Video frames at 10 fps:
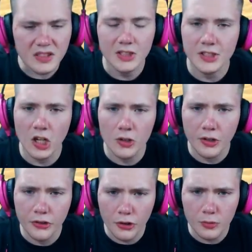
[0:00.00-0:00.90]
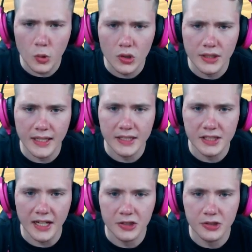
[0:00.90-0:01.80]
So the third one is
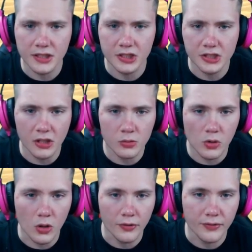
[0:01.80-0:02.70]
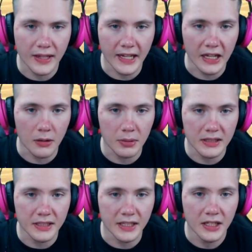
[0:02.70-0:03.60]
actually just a rock flinging
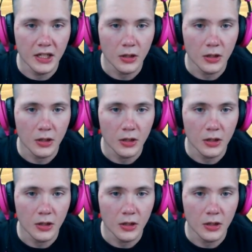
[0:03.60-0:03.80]
ability,